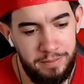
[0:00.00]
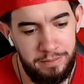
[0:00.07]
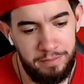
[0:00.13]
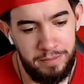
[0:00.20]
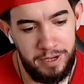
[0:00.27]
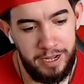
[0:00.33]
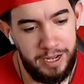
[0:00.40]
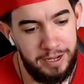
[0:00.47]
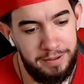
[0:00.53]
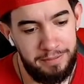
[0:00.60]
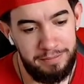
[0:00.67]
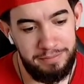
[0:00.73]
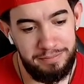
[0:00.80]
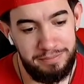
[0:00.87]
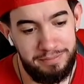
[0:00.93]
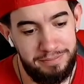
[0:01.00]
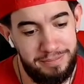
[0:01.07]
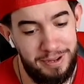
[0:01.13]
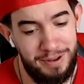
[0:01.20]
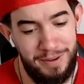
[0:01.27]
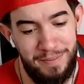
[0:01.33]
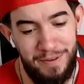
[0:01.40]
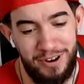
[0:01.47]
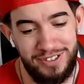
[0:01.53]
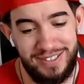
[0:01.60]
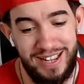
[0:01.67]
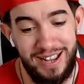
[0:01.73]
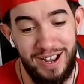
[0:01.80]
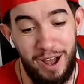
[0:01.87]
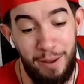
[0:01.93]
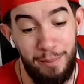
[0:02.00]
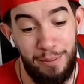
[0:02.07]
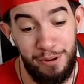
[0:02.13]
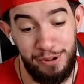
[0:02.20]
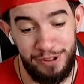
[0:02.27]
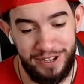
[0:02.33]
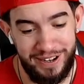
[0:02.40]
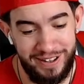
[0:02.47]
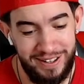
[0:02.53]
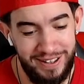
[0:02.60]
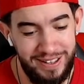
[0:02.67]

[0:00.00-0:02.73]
But hey, Marset got bullied.